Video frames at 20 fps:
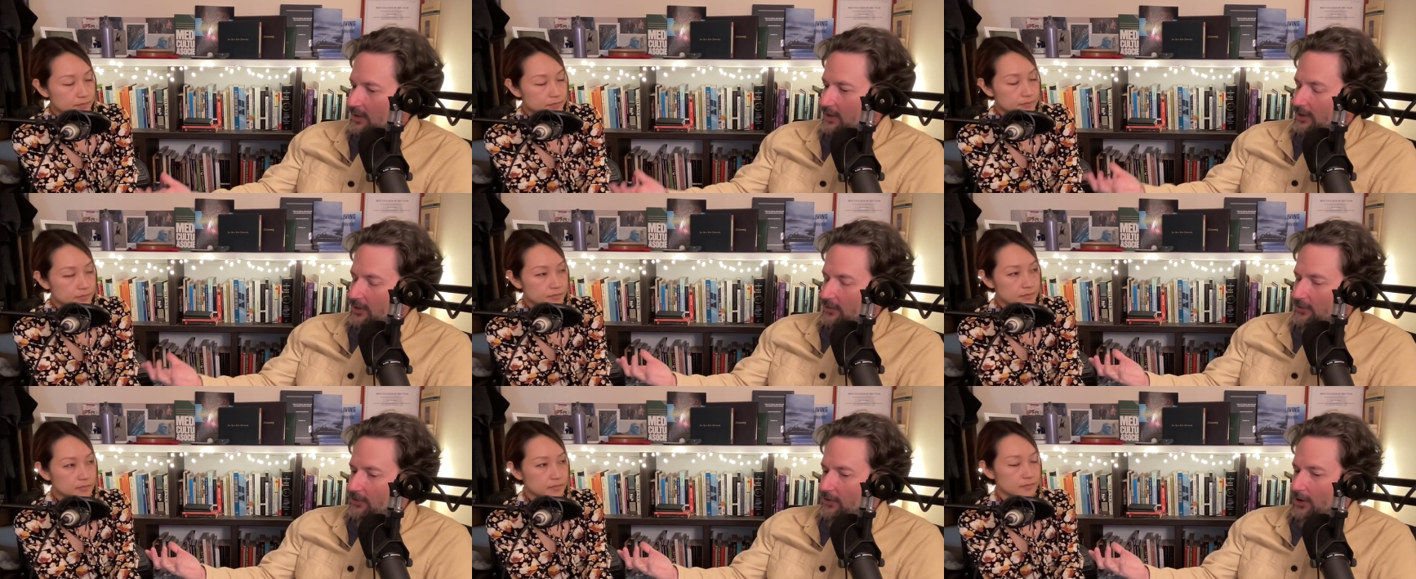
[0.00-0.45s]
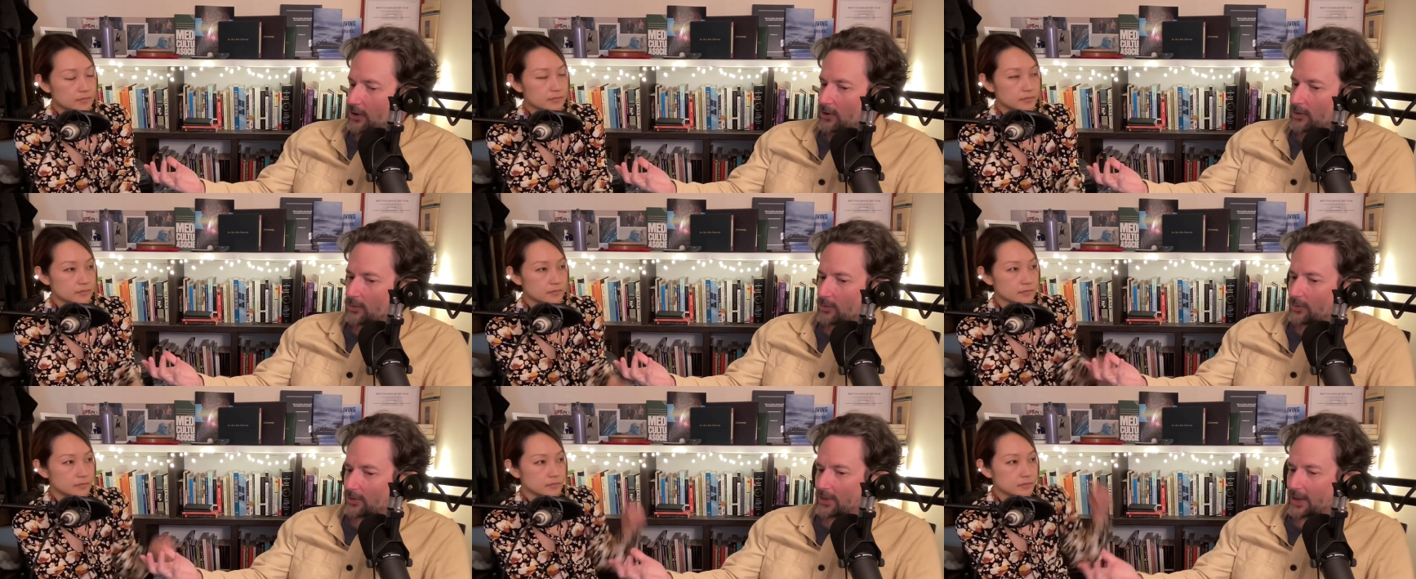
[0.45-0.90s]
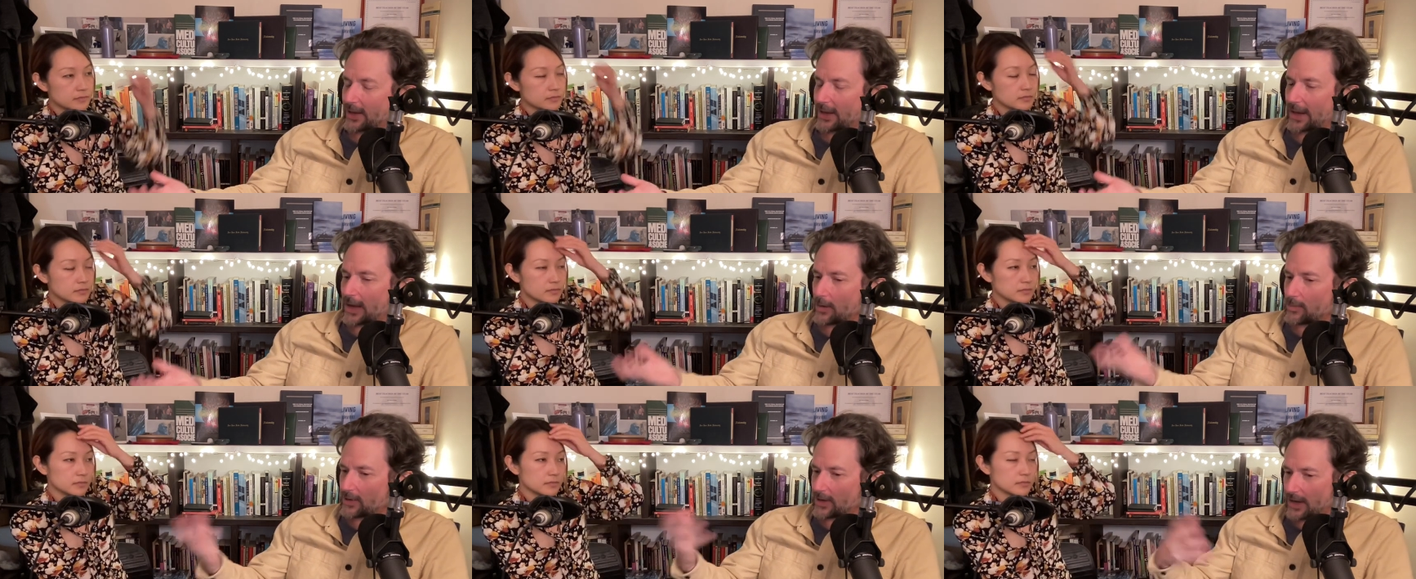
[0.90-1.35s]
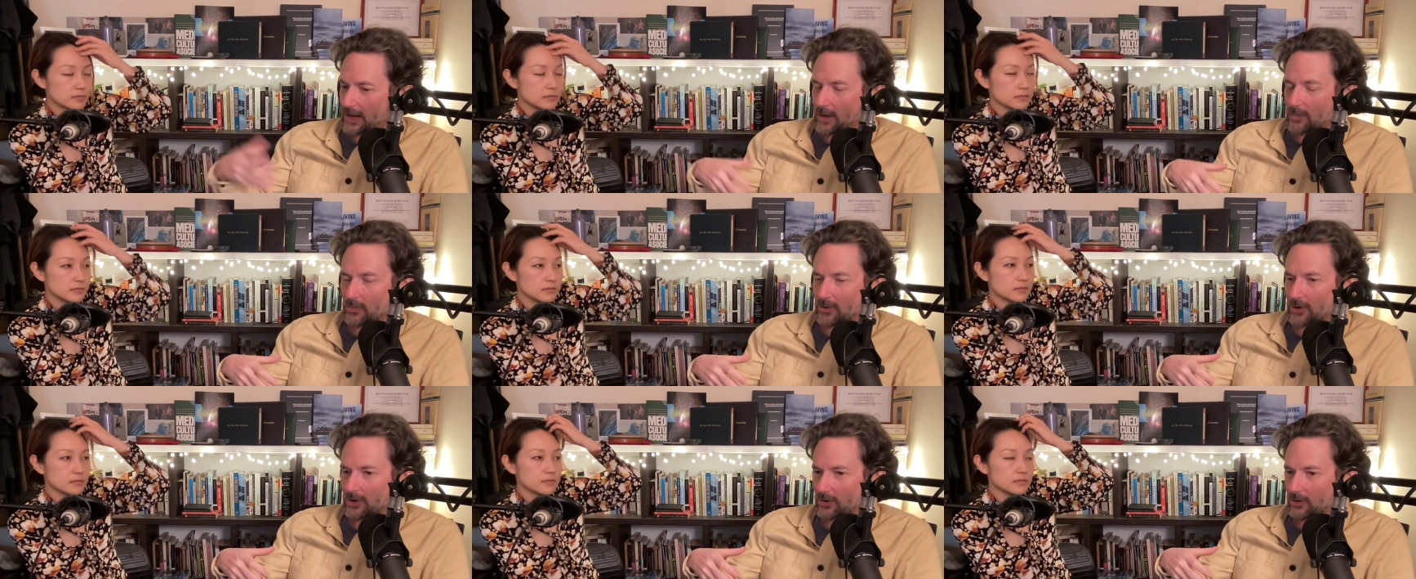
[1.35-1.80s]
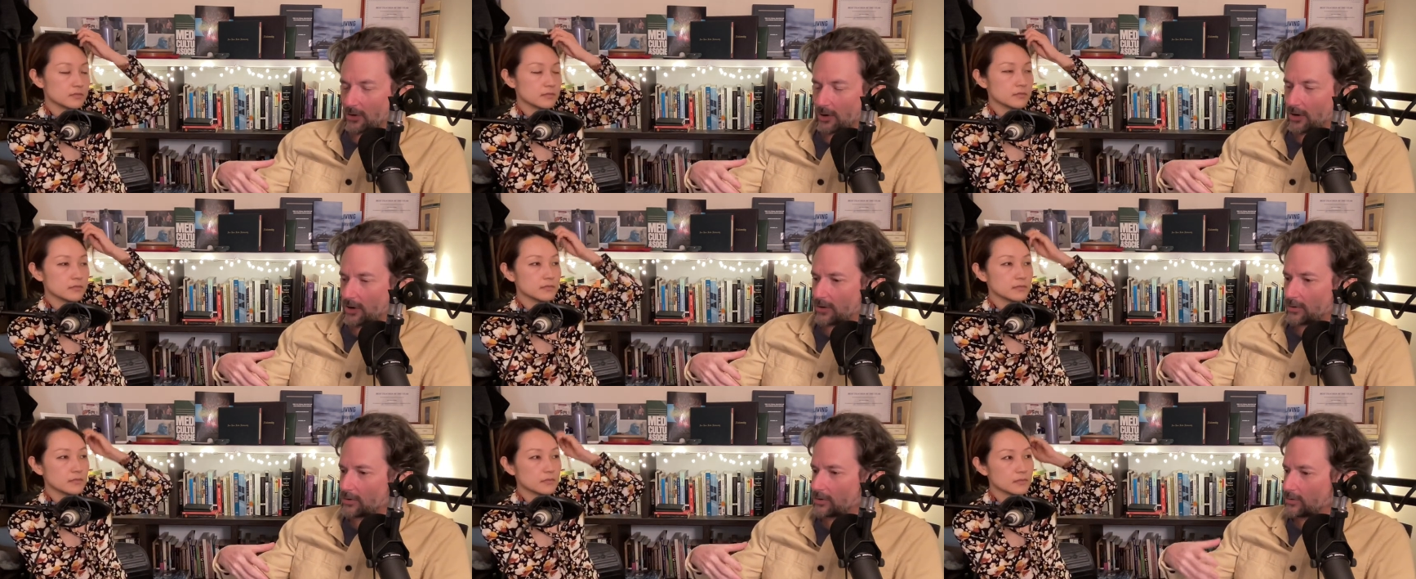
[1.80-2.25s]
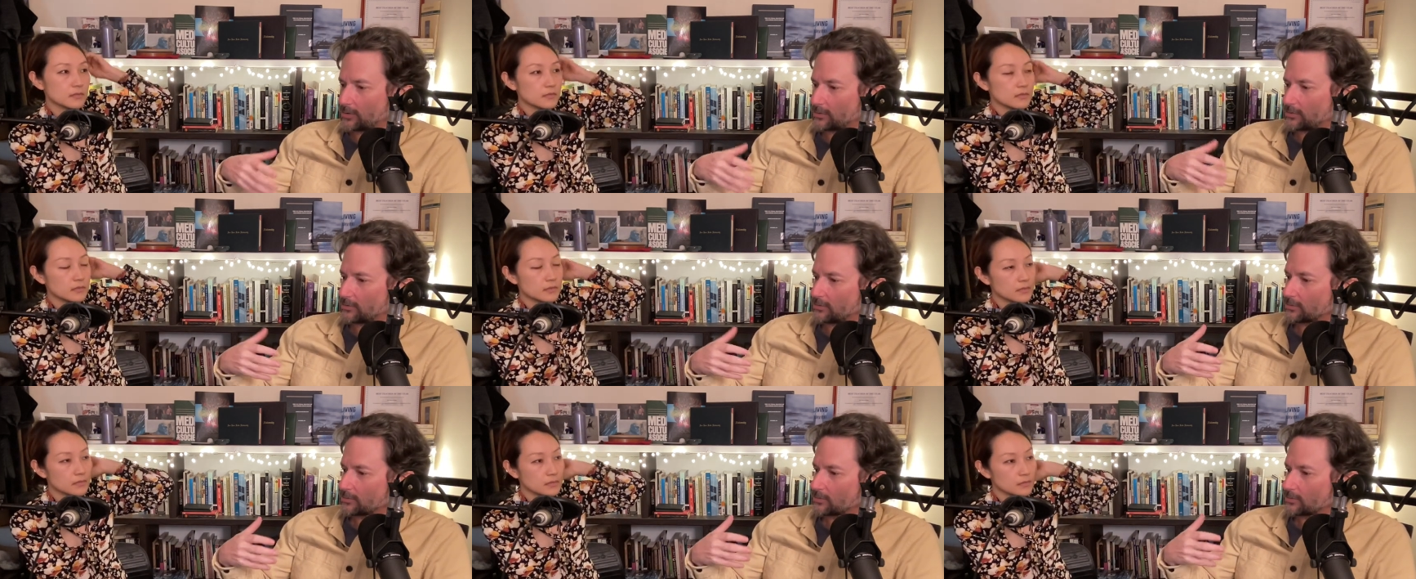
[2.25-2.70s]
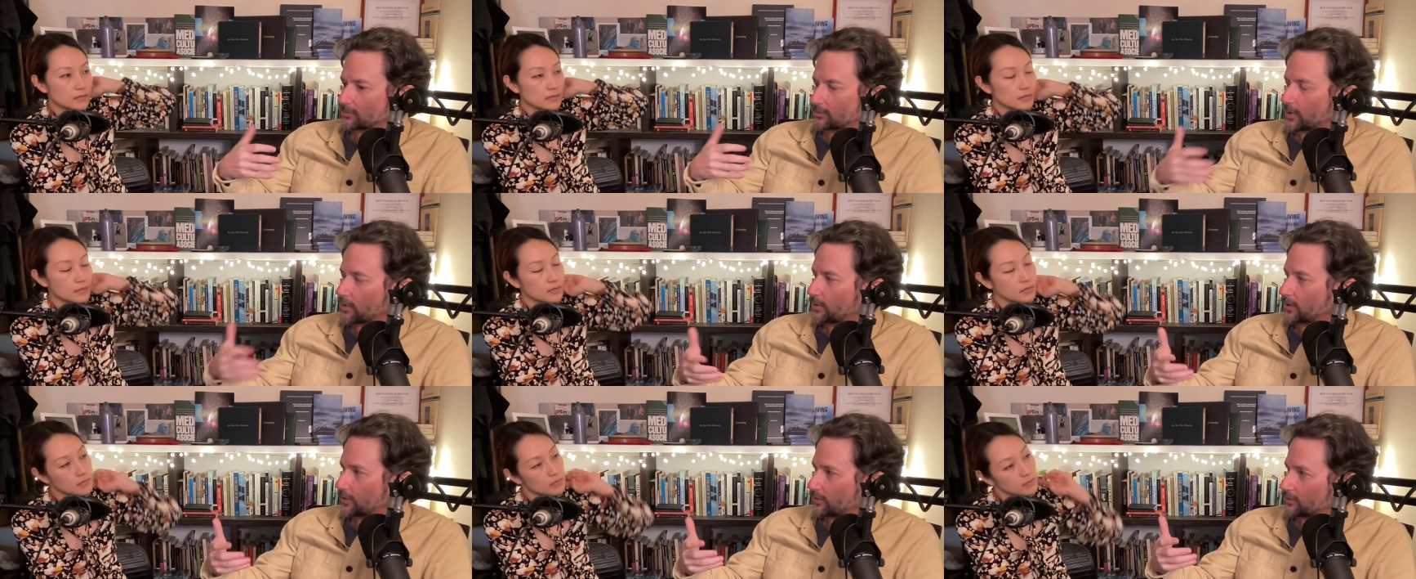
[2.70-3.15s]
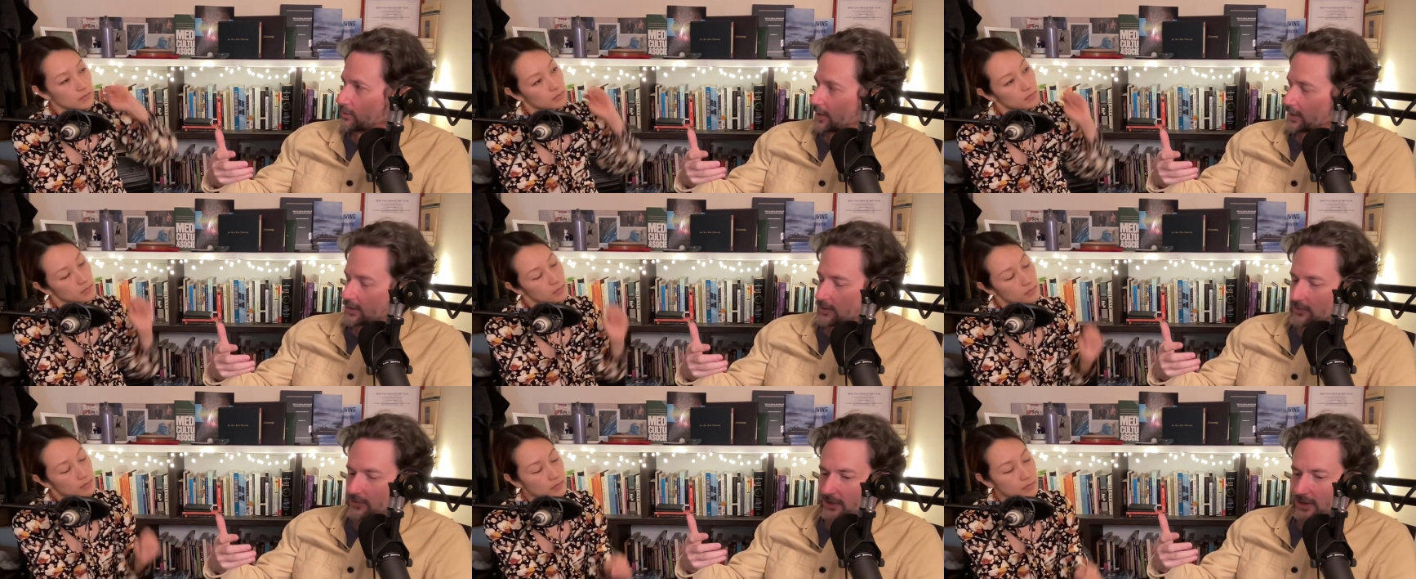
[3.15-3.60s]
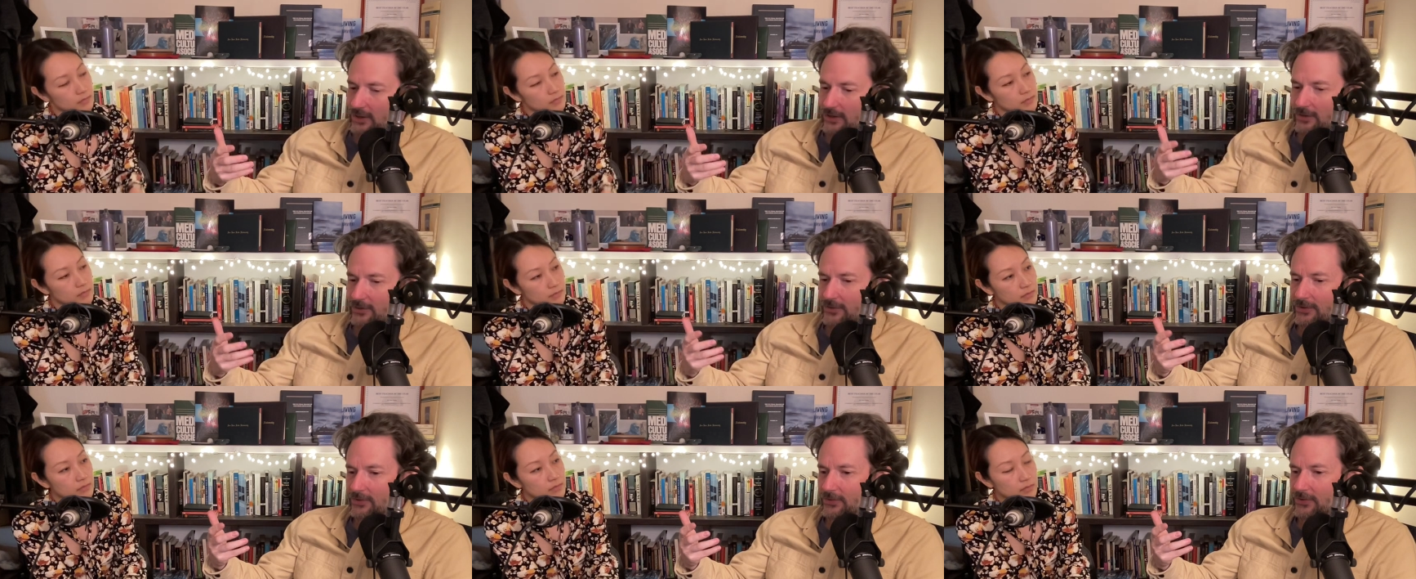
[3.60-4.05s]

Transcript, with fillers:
Speaker 1: So they came to Cameron Crowe, who wrote and directed Singles, mm-hmm.